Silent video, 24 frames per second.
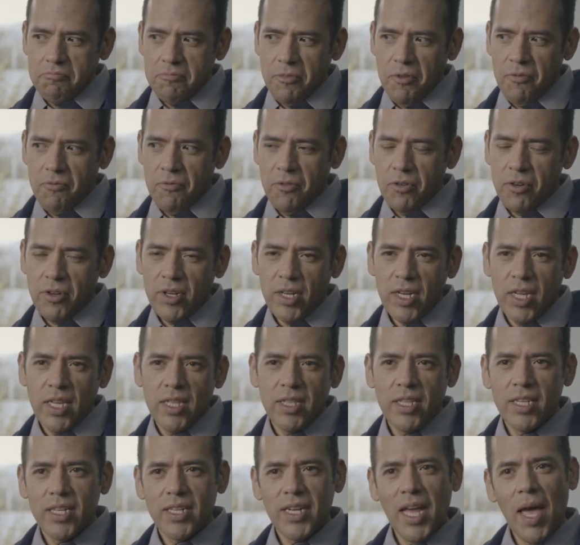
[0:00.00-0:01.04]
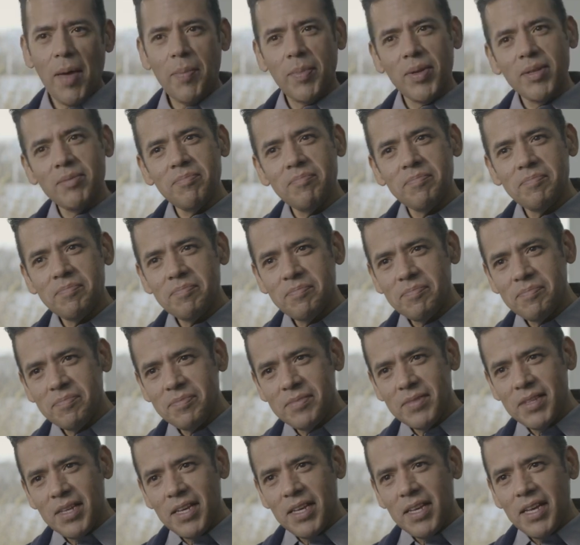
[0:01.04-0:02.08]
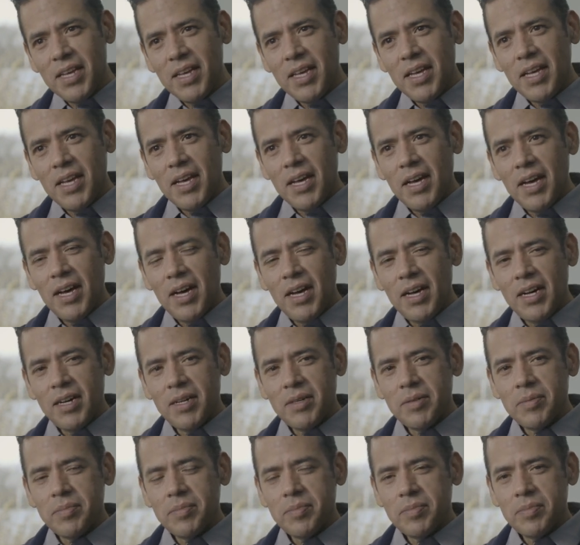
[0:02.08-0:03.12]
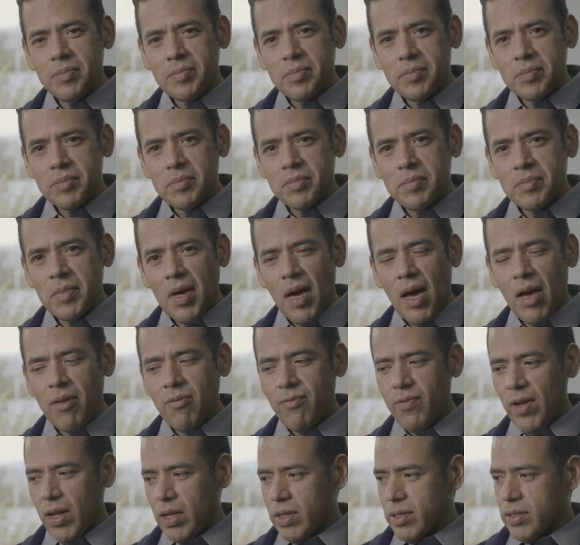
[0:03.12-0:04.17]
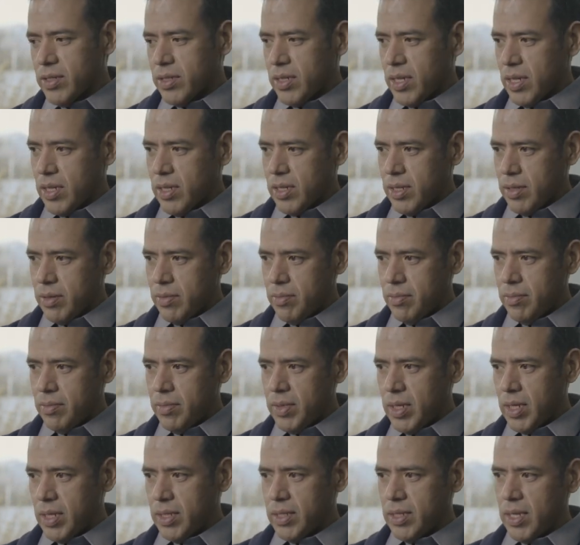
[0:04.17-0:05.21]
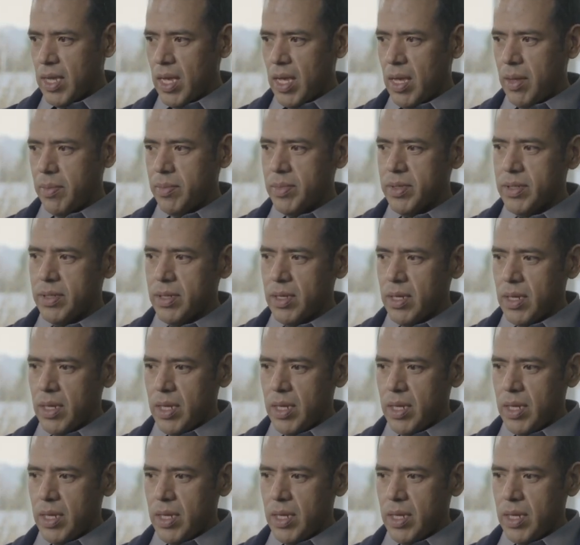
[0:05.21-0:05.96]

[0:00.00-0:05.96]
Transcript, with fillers: unfortunately it didn't happen. Um, I felt many times